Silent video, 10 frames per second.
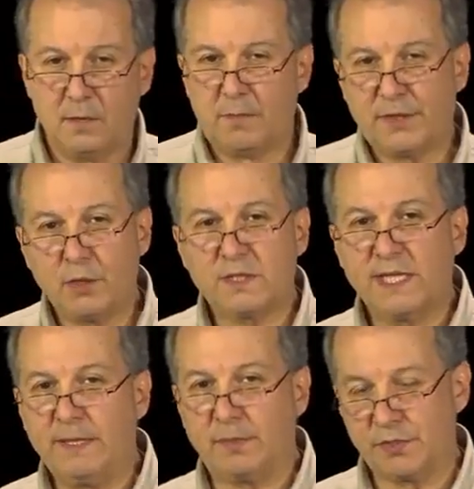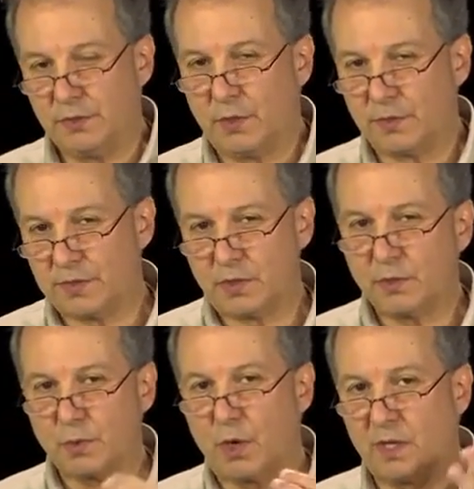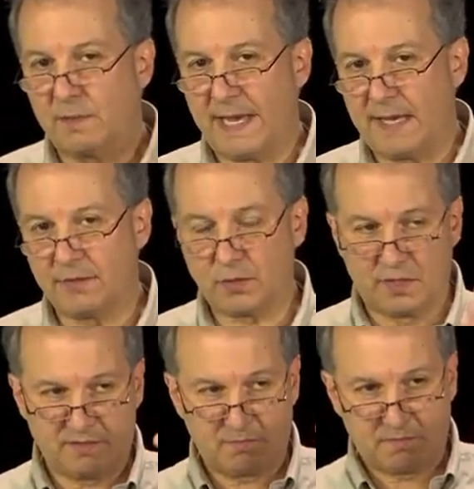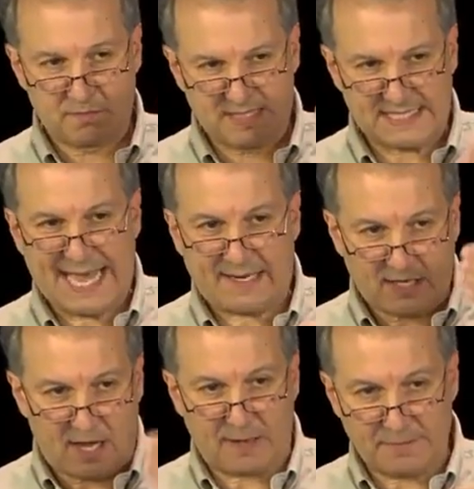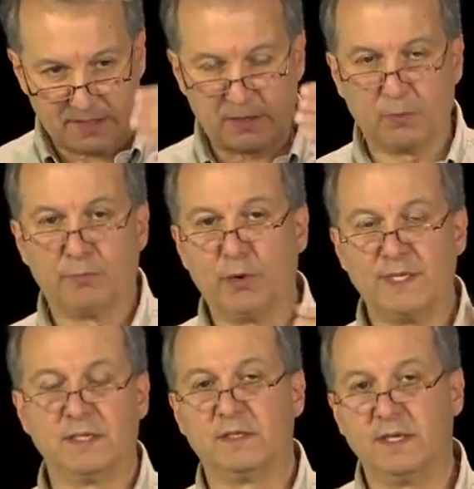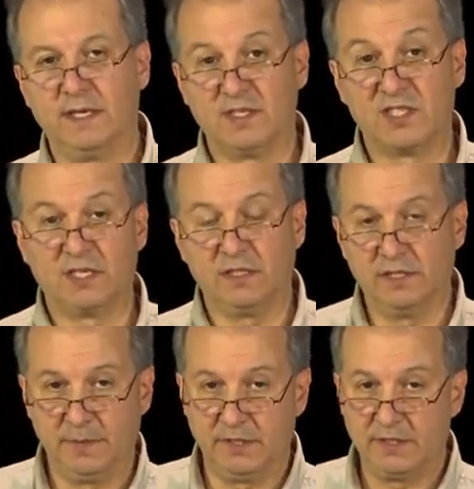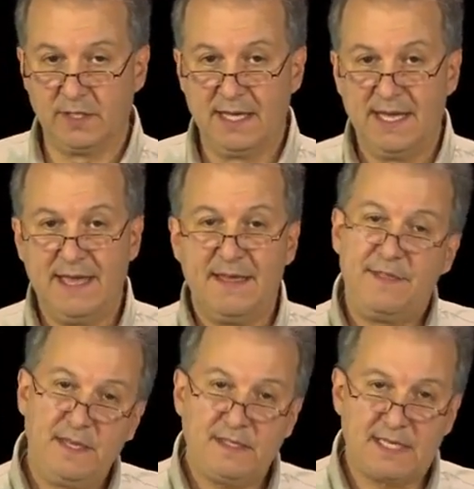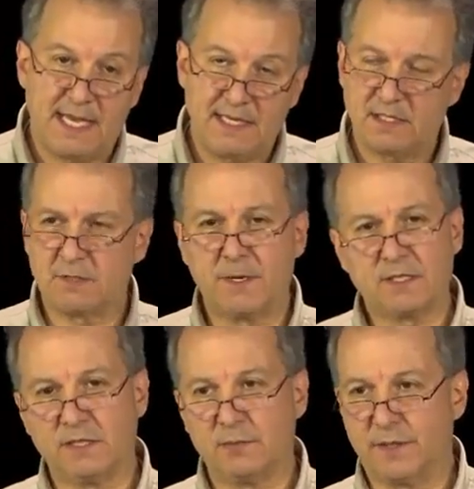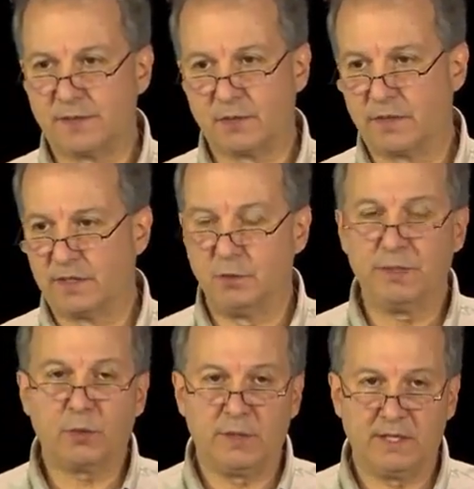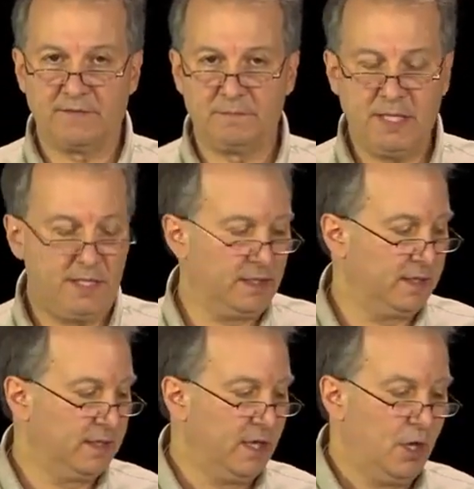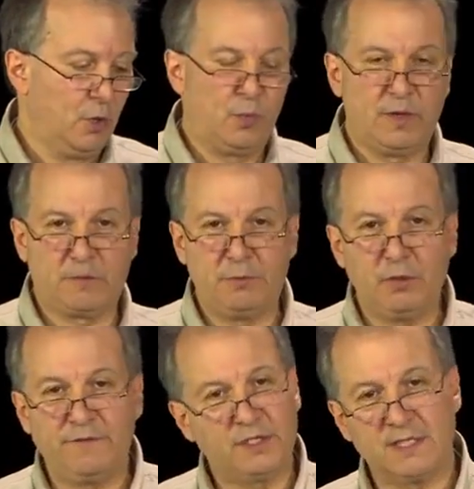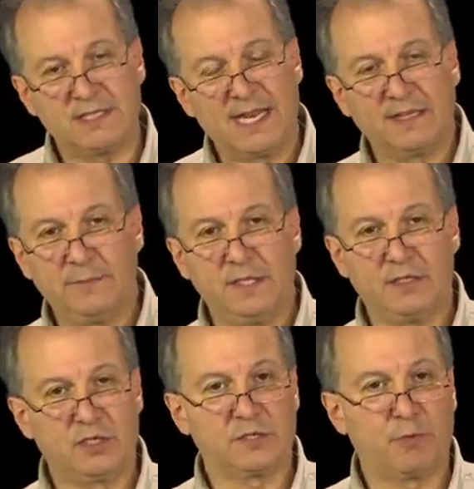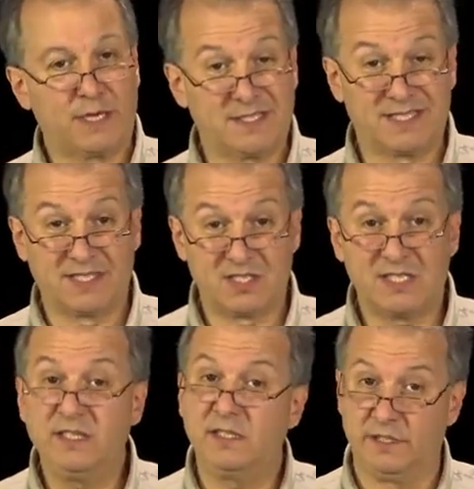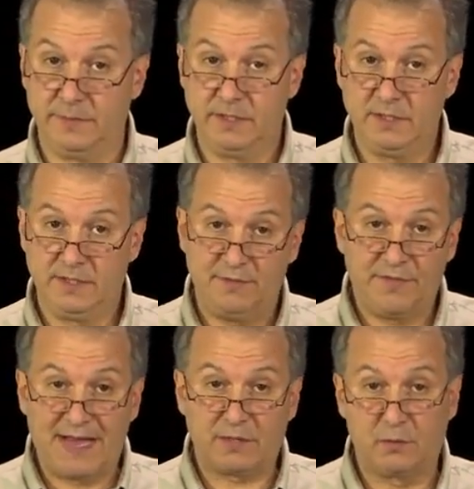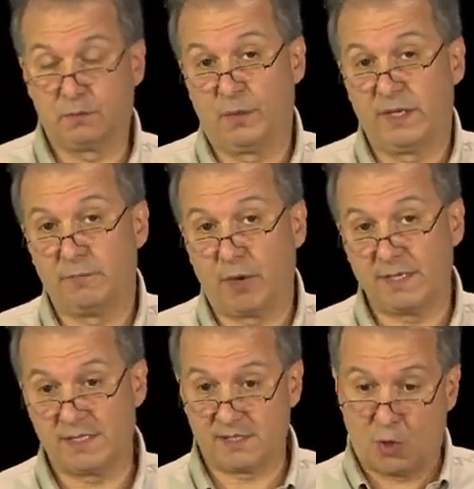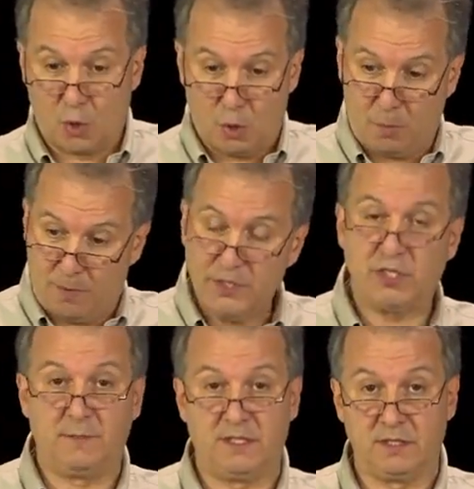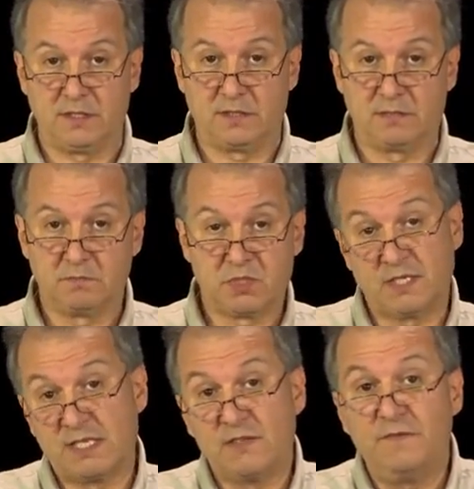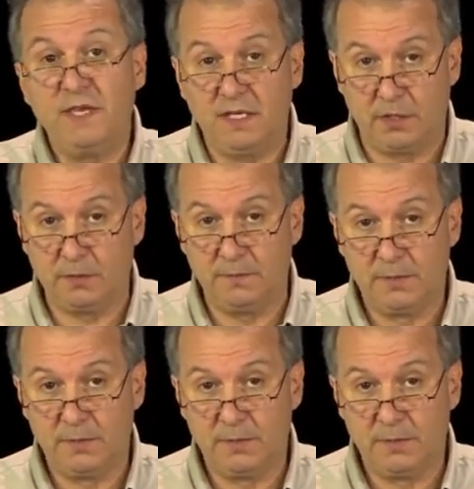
But those labels, you notice, those were all about sort of static objects that were present in a single image. These days, especially with sort of the ubiquity of media, computer vision is not limited to just processing a single image. In fact, we can process a whole bunch of images, such as a video.